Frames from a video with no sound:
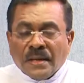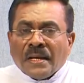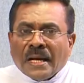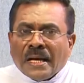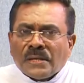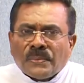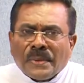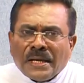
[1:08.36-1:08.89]

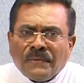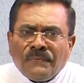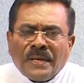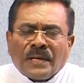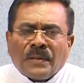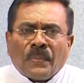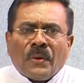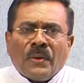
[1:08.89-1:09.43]
As we
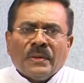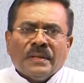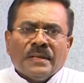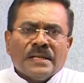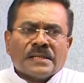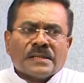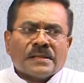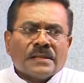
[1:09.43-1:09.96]
reflect upon
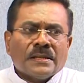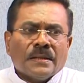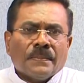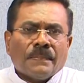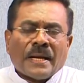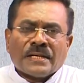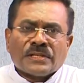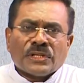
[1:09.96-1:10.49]
this
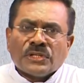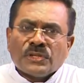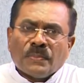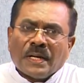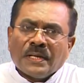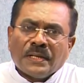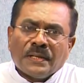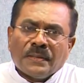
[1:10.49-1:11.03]
passage,
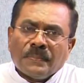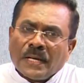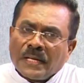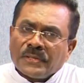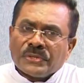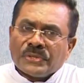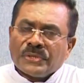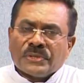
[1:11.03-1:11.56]
my dear
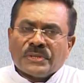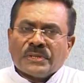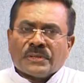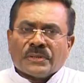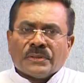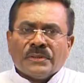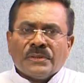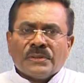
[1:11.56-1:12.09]
brothers and
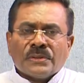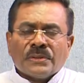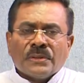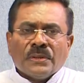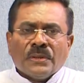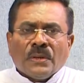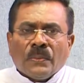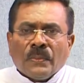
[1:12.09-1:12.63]
sisters,
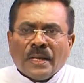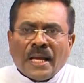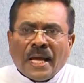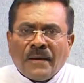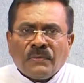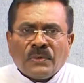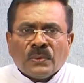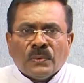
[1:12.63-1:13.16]
we
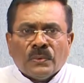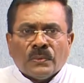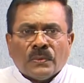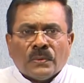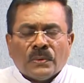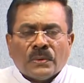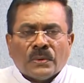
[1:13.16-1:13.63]
have to